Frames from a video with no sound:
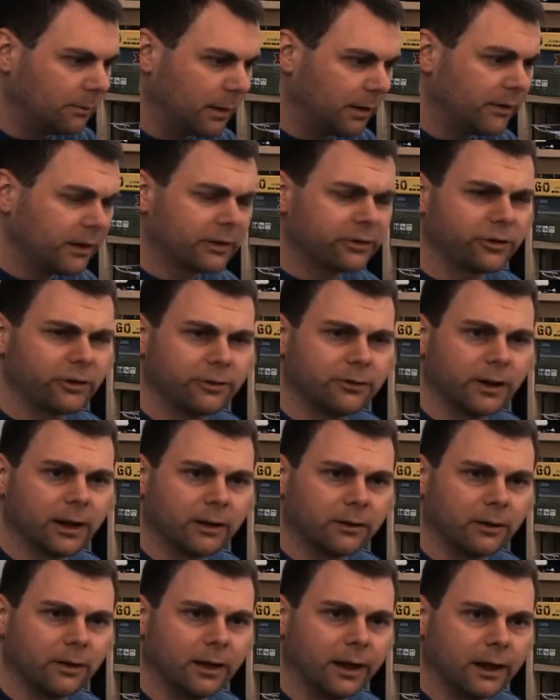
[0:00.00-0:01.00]
I've actually
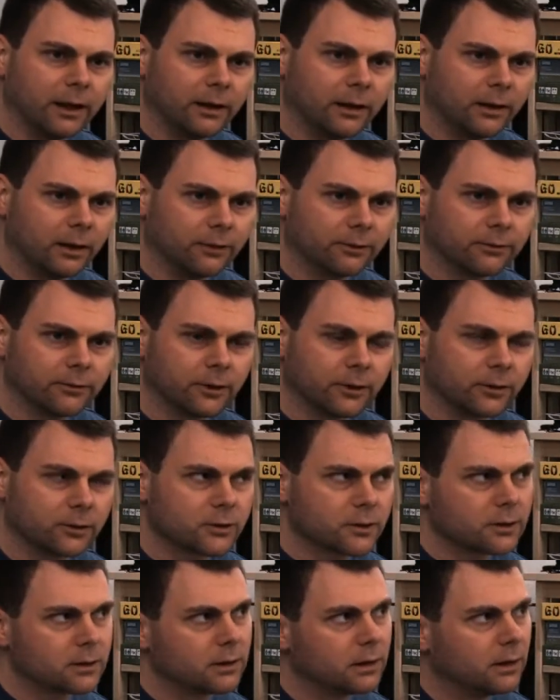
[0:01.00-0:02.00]
found that the
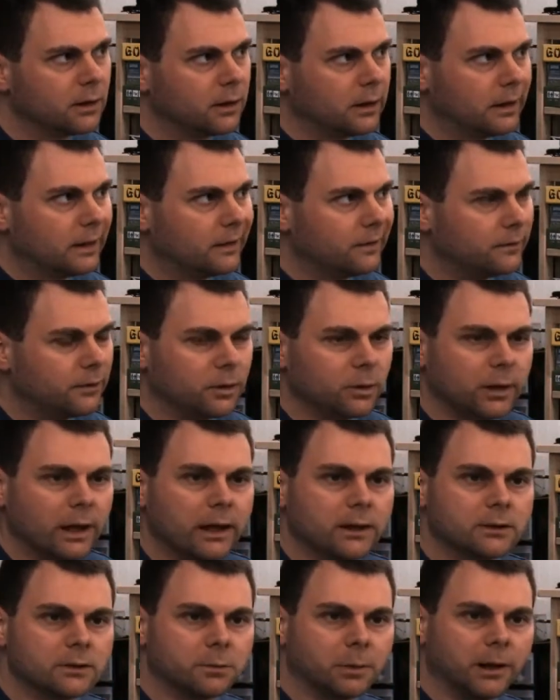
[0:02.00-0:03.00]
first few
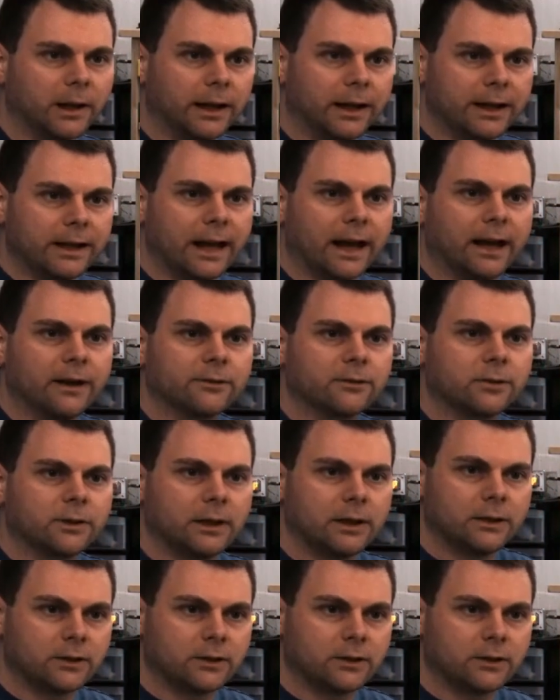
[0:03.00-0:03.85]
days of playing after